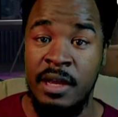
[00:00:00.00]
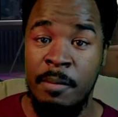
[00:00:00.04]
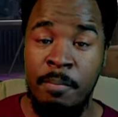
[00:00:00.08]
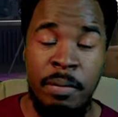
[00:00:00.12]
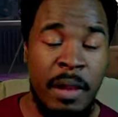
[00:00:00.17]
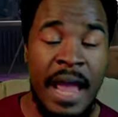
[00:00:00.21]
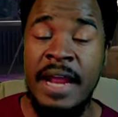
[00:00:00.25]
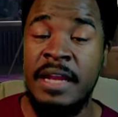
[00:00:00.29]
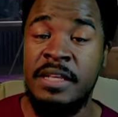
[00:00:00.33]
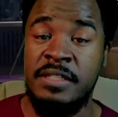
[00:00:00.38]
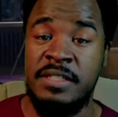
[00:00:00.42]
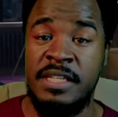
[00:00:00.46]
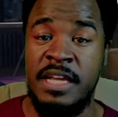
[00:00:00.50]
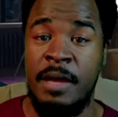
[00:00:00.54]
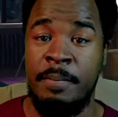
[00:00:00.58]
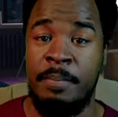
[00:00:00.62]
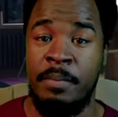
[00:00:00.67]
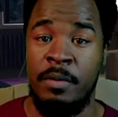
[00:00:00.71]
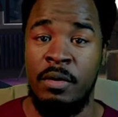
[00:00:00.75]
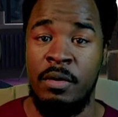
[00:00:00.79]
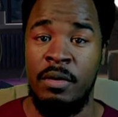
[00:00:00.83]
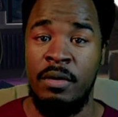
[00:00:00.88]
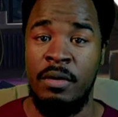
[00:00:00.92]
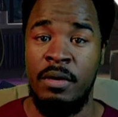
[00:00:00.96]
Plain and
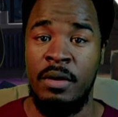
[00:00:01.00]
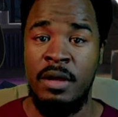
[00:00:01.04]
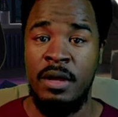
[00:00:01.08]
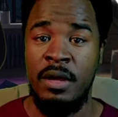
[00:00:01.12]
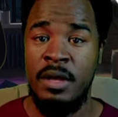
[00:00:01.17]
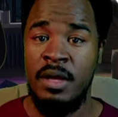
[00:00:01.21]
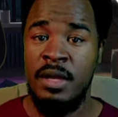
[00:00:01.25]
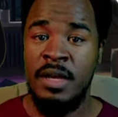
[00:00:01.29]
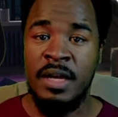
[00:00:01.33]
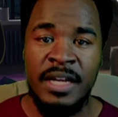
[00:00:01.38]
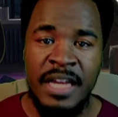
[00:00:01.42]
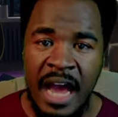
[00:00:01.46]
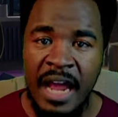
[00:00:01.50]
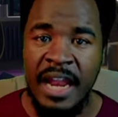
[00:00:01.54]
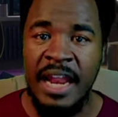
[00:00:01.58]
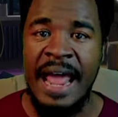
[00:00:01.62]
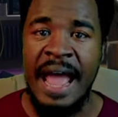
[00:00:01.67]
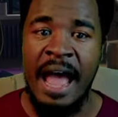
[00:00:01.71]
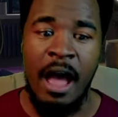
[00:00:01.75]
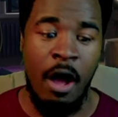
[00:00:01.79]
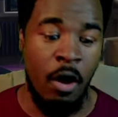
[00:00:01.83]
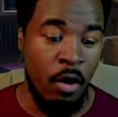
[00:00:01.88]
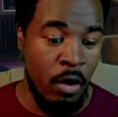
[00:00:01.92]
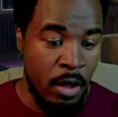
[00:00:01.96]
simple. Cut
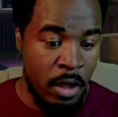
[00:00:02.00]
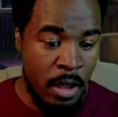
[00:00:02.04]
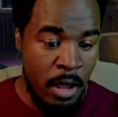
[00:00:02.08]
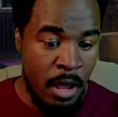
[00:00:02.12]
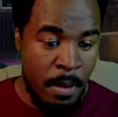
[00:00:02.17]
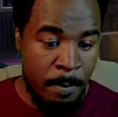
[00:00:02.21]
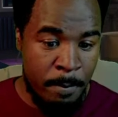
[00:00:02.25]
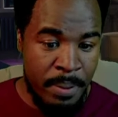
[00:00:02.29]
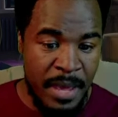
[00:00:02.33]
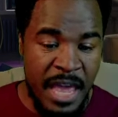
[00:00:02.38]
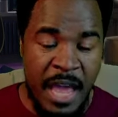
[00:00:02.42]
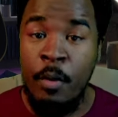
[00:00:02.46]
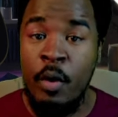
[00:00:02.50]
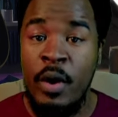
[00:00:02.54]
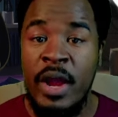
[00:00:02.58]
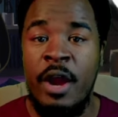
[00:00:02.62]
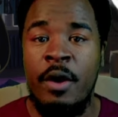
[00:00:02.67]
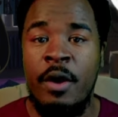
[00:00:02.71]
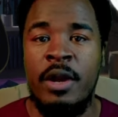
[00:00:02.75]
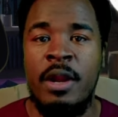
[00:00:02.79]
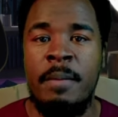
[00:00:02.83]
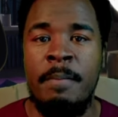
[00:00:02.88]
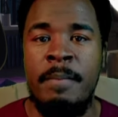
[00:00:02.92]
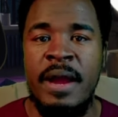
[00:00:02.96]
it out. People
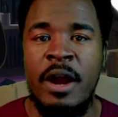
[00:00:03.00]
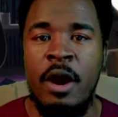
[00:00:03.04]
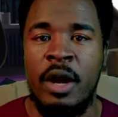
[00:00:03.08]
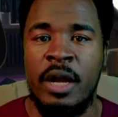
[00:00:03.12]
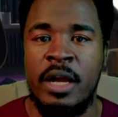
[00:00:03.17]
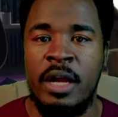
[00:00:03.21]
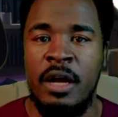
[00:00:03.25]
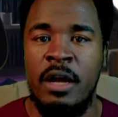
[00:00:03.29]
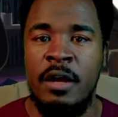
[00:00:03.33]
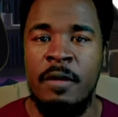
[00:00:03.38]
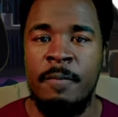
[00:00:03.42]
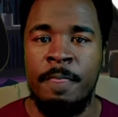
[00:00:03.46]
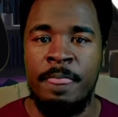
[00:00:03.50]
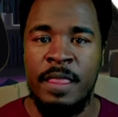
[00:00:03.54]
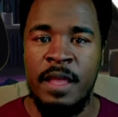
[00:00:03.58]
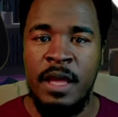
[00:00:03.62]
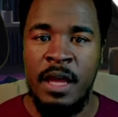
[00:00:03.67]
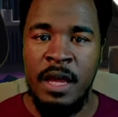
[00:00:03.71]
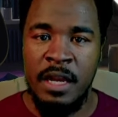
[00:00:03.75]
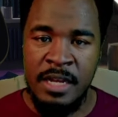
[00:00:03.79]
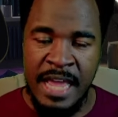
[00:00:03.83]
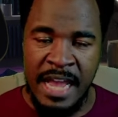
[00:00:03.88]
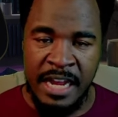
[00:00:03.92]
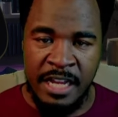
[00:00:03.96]
here in America
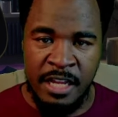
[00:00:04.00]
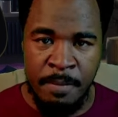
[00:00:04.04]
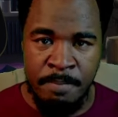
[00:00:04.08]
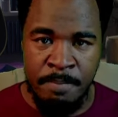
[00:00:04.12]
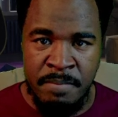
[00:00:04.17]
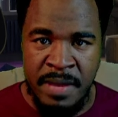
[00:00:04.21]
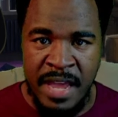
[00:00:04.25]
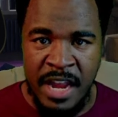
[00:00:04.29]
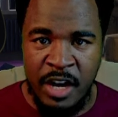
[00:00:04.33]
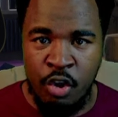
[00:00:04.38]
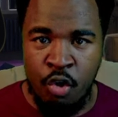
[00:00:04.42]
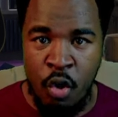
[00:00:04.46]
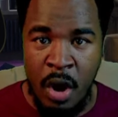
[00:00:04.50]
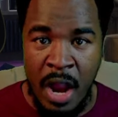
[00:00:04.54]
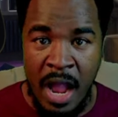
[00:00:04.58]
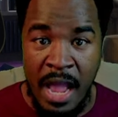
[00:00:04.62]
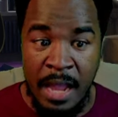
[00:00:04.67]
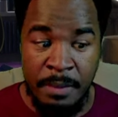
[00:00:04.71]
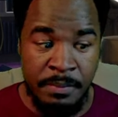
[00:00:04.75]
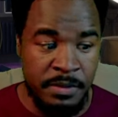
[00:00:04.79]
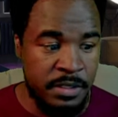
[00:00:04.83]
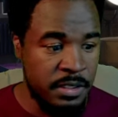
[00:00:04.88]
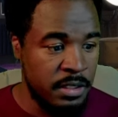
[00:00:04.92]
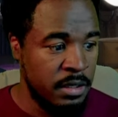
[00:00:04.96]
that commit
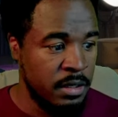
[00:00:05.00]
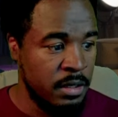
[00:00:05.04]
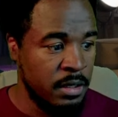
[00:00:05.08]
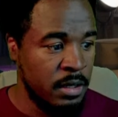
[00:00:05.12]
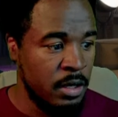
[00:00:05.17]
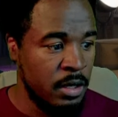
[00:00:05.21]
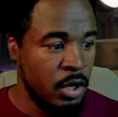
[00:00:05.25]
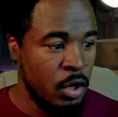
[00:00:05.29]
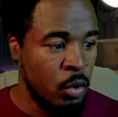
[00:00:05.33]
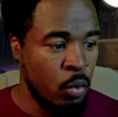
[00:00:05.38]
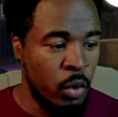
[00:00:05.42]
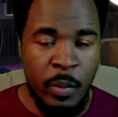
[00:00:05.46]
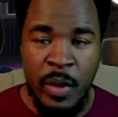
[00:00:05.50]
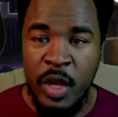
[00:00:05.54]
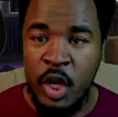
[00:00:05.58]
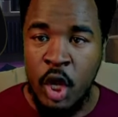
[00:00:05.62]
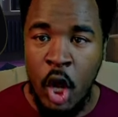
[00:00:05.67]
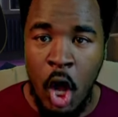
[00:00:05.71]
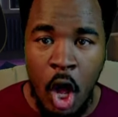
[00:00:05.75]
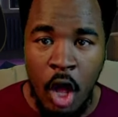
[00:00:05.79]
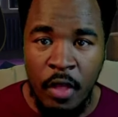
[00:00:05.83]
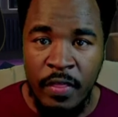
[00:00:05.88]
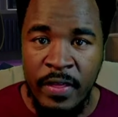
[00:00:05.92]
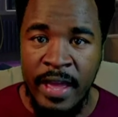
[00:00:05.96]
crimes, what do we
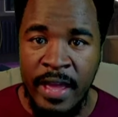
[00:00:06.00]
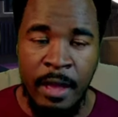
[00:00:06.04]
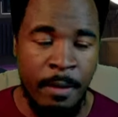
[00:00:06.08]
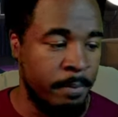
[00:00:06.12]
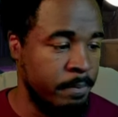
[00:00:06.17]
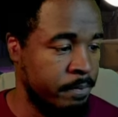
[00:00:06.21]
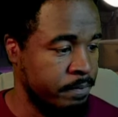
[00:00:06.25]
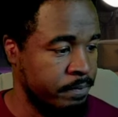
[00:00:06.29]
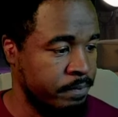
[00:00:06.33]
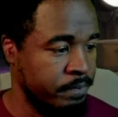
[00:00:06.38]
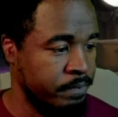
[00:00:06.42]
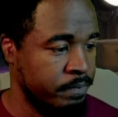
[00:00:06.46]
call them?